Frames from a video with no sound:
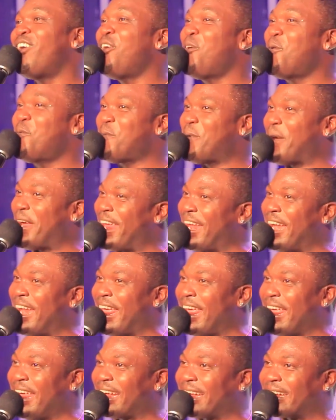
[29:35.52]
Oh,
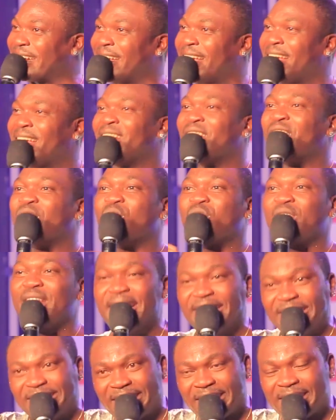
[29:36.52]
really? Well,
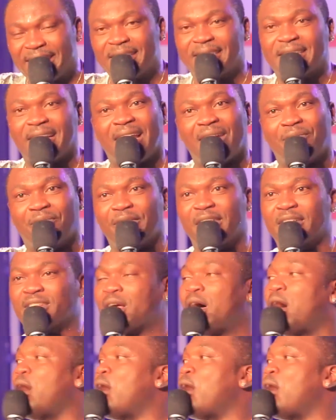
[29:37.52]
let's see, they tell our friends,